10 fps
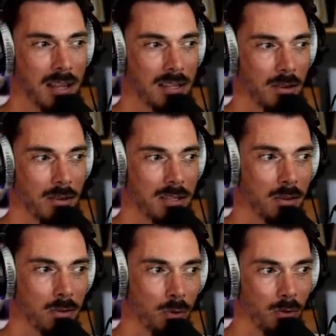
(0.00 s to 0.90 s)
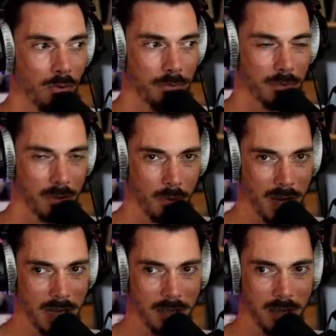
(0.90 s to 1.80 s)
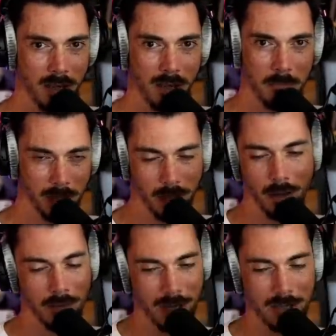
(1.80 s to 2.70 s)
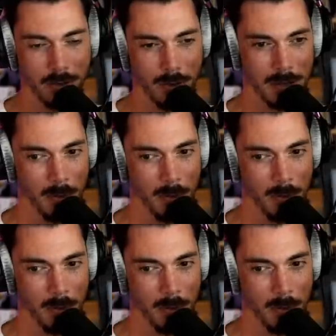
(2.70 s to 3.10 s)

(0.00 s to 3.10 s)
So it's not all greed, but a lot of it is greed.